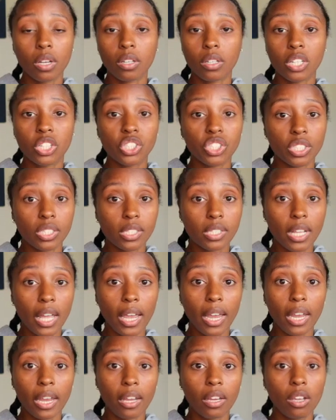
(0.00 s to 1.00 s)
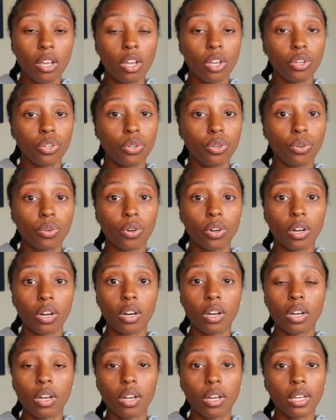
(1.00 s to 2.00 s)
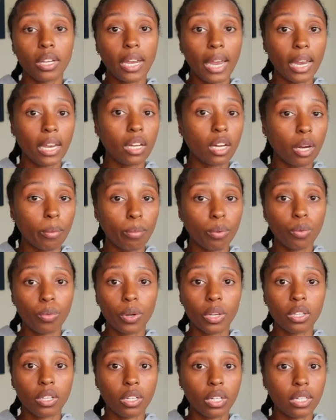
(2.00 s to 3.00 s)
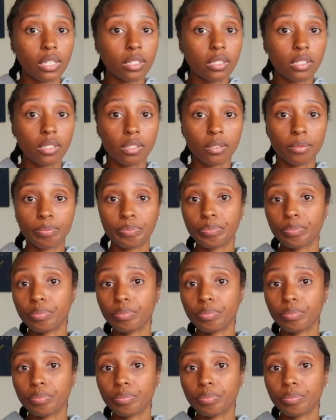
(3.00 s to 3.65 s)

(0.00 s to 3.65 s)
let's just say you're a gay couple, whether it's